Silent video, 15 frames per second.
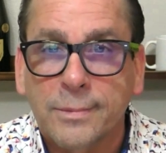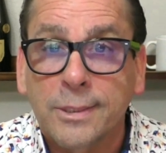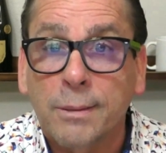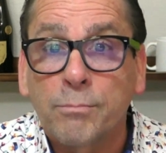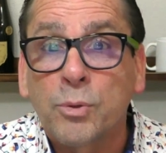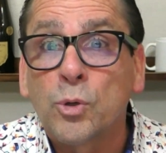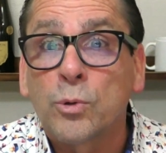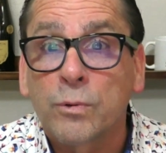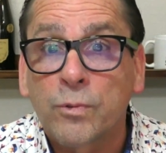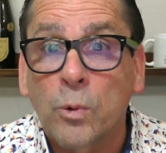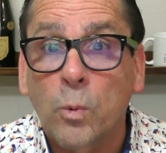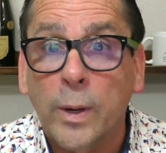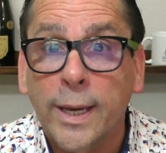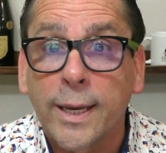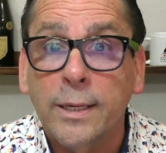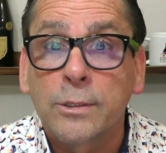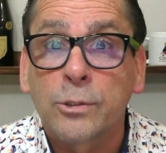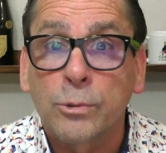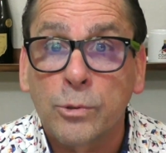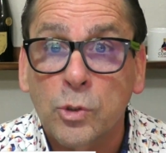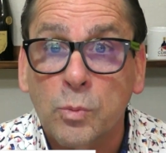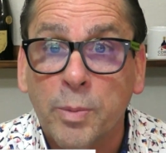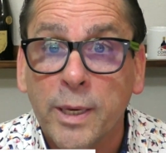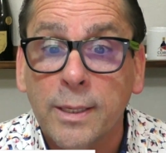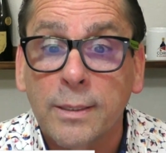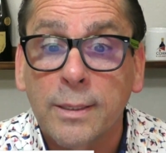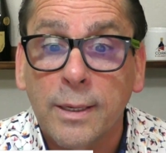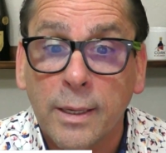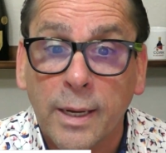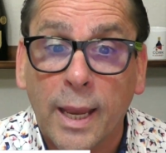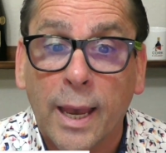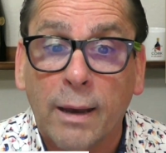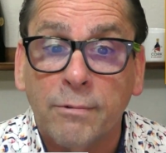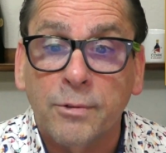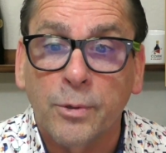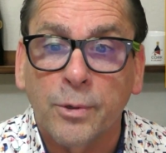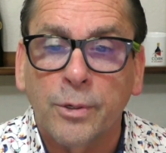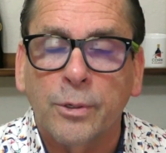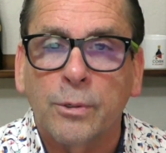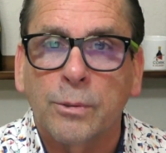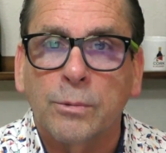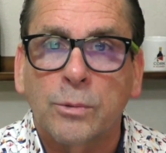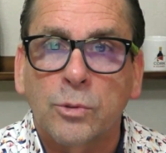a beautiful way to spend an afternoon.